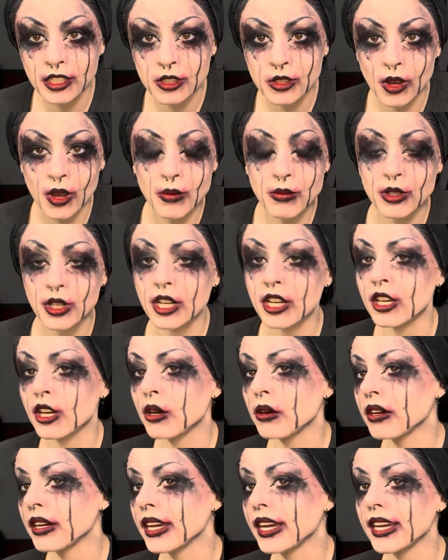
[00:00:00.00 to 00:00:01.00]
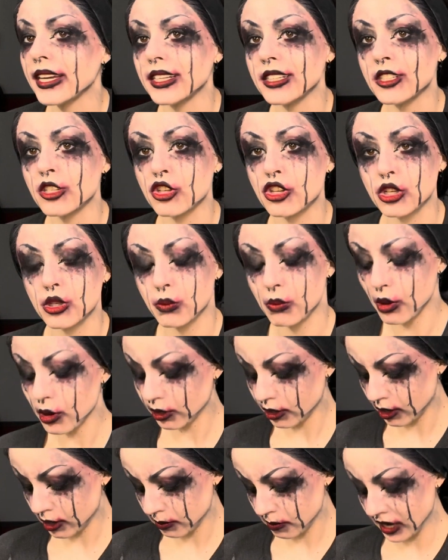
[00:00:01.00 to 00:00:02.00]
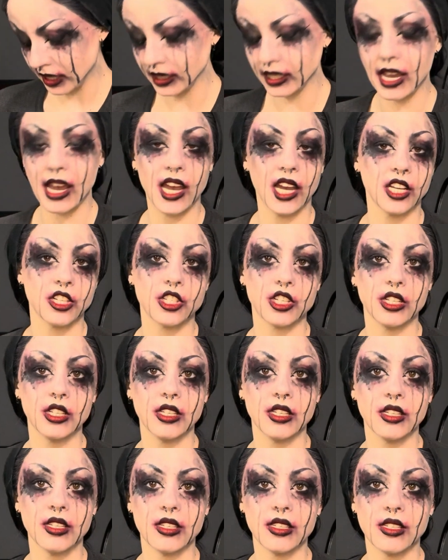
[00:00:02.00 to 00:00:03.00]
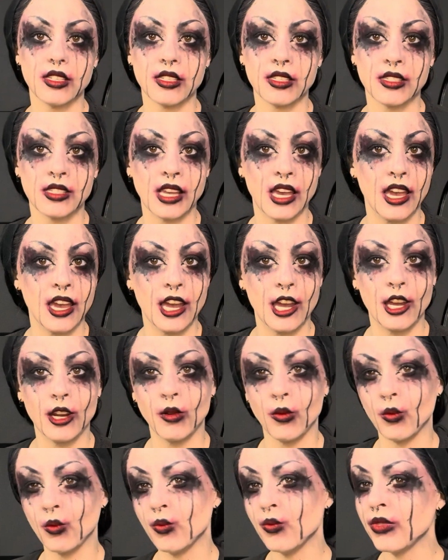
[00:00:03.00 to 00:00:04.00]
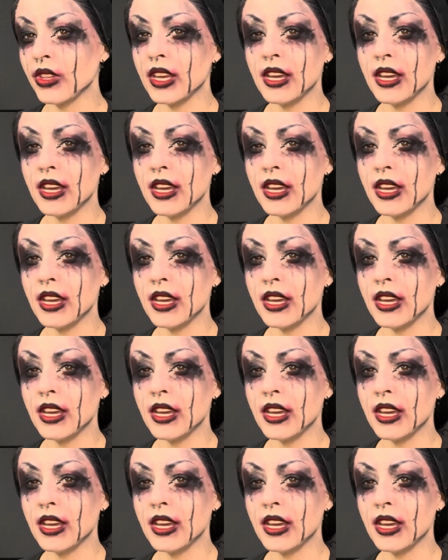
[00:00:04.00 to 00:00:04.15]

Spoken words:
So I'm going to go ahead and just put on my lashes, and